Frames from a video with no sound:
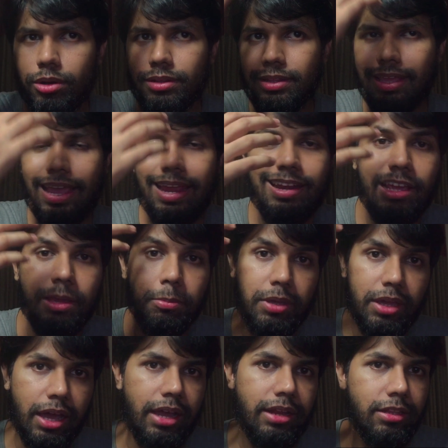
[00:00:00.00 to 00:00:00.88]
or the area
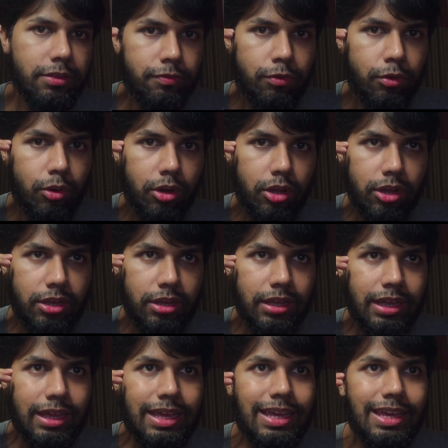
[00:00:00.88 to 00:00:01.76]
behind the
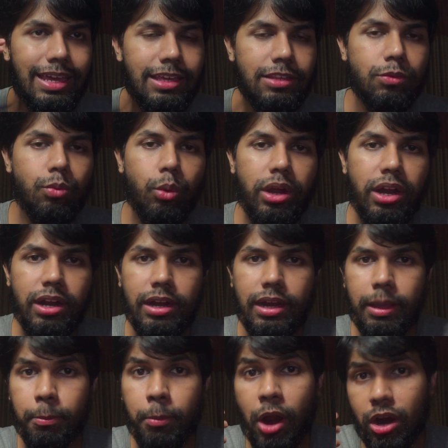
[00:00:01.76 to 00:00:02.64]
forelock, is
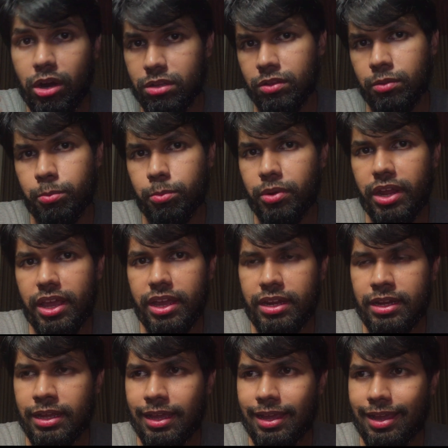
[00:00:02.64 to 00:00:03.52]
where a part of the
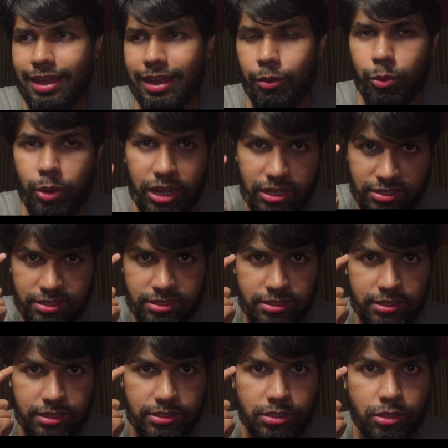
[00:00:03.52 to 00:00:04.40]
brain
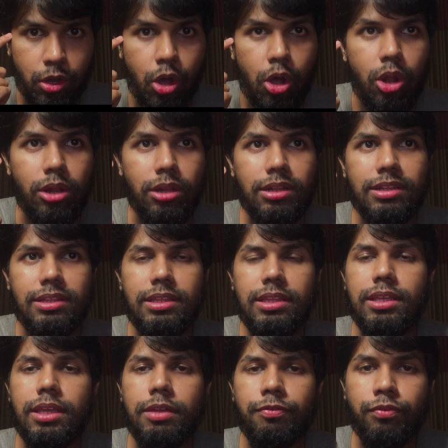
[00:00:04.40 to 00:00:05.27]
rests. It's called
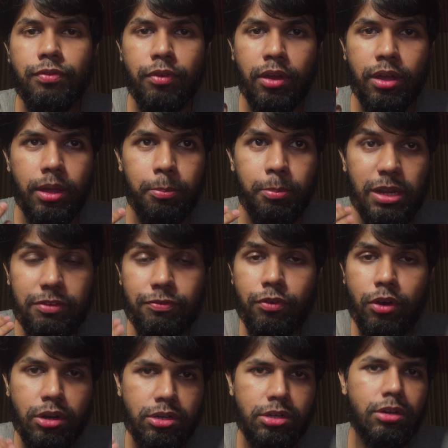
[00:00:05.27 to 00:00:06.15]
the
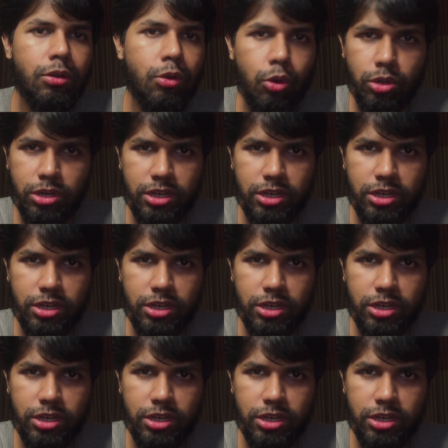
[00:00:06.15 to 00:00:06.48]
prefrontal